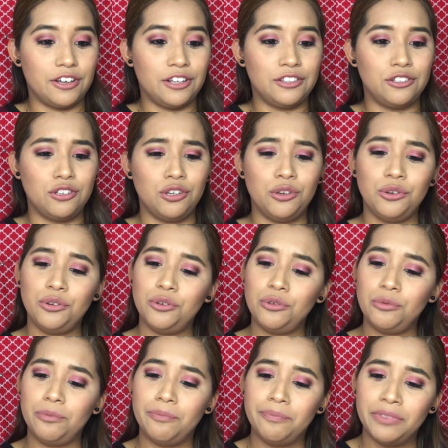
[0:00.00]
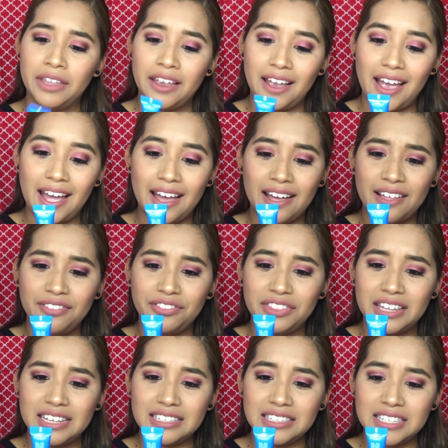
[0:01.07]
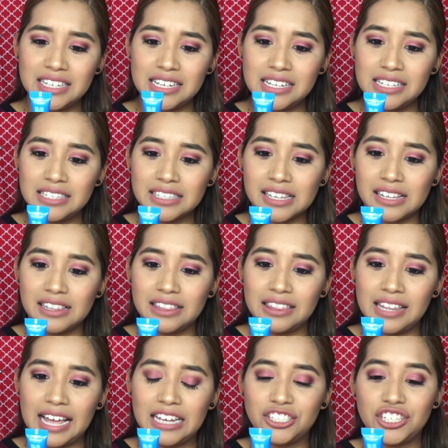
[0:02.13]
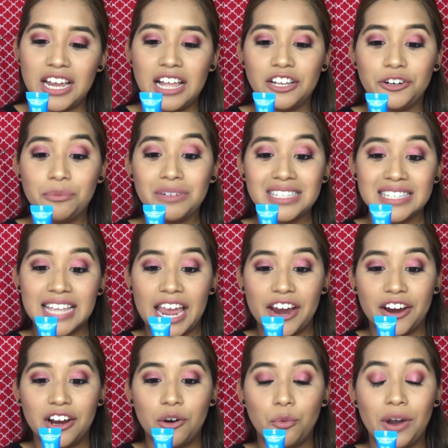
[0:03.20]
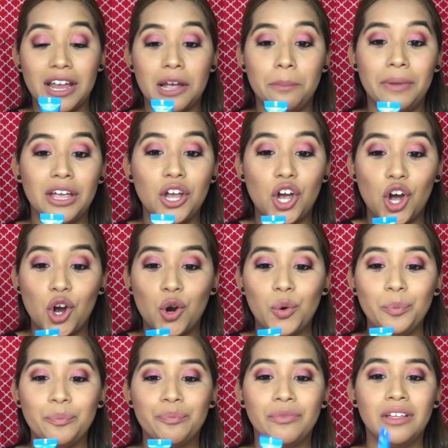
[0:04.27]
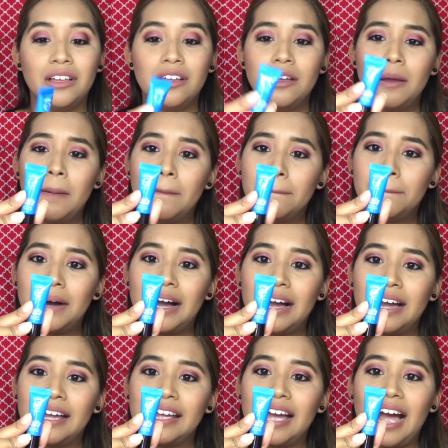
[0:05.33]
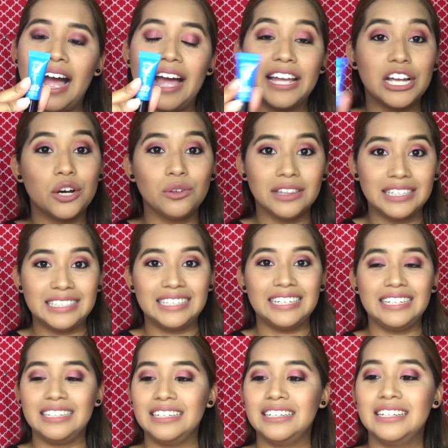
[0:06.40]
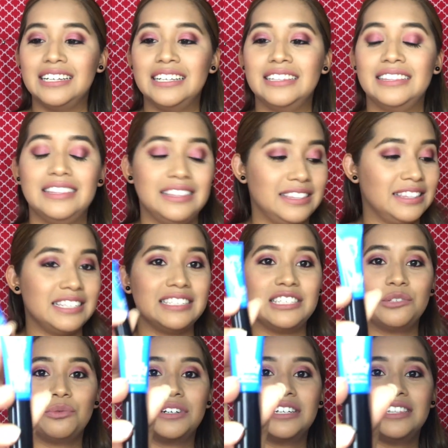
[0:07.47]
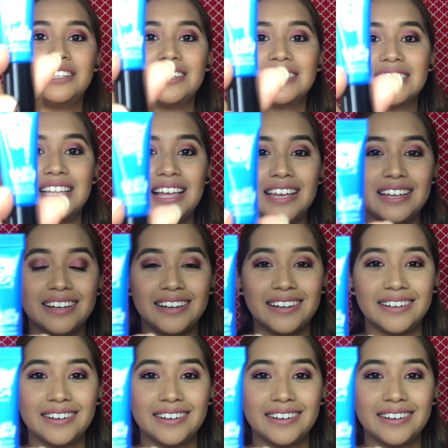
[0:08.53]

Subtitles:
a tube, and this is Lash Eller Mascara Wake Up and Go by London. This is what it looks like.